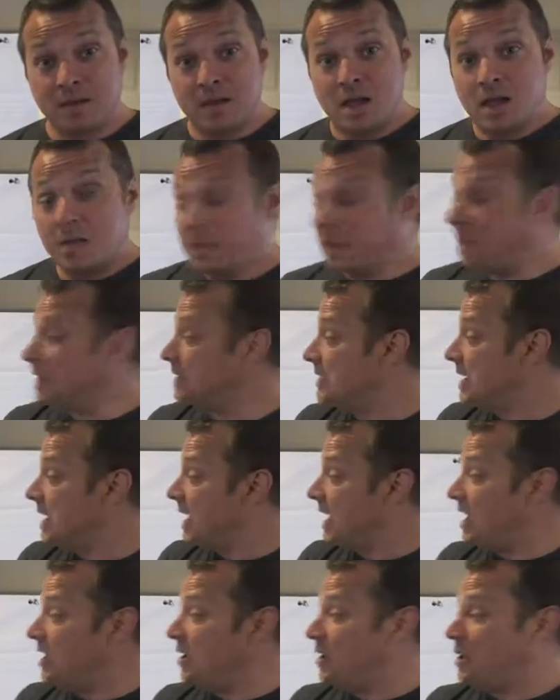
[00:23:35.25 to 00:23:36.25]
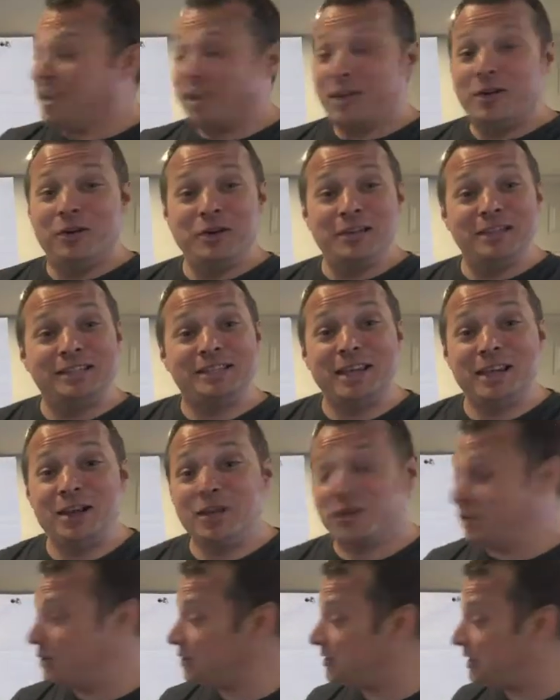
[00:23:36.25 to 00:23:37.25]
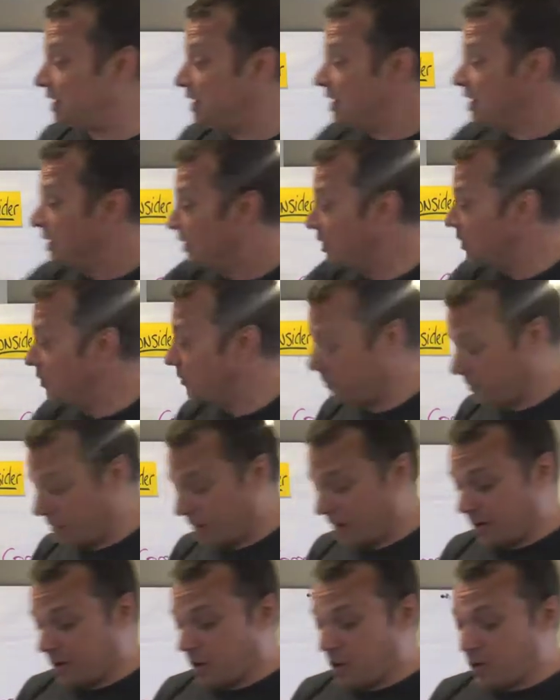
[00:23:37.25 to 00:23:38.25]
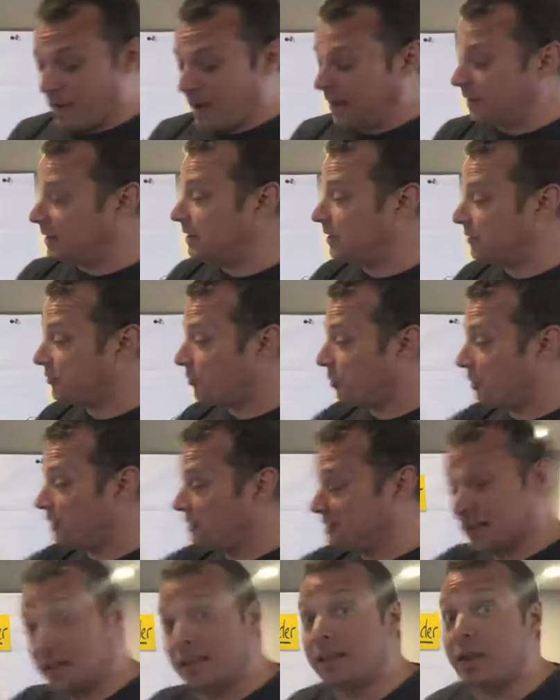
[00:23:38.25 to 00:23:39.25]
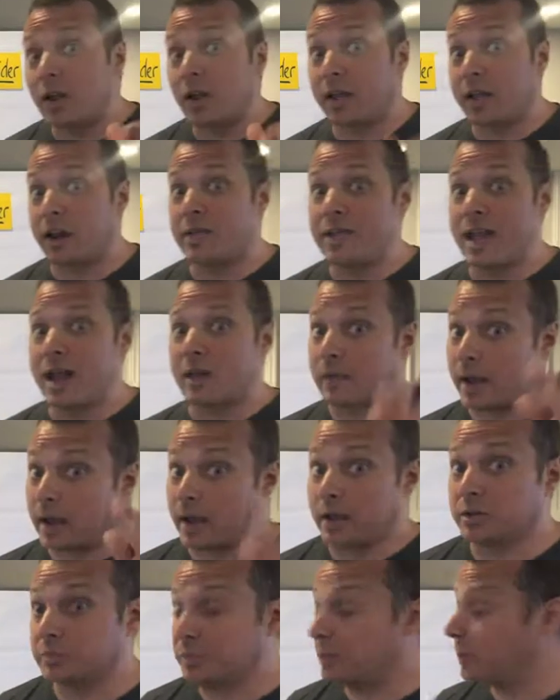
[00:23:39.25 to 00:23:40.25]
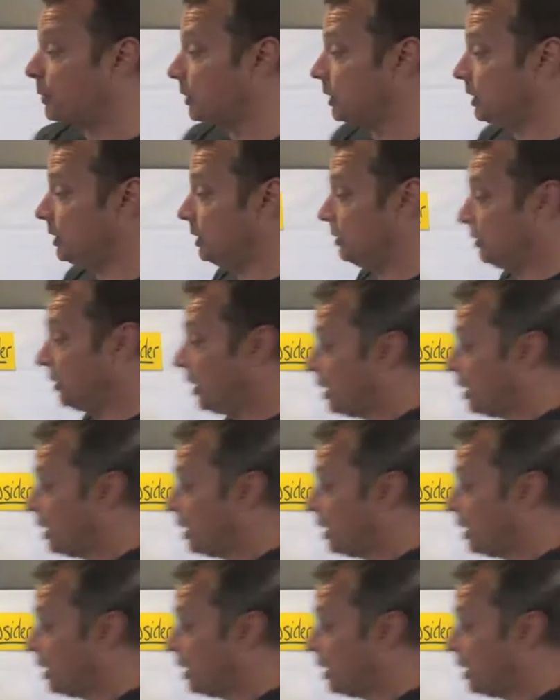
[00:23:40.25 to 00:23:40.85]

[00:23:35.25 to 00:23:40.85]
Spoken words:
Because, you sit here and you say, okay, I'll go back to this for 1 second, then I'll get on that rant because we really need to talk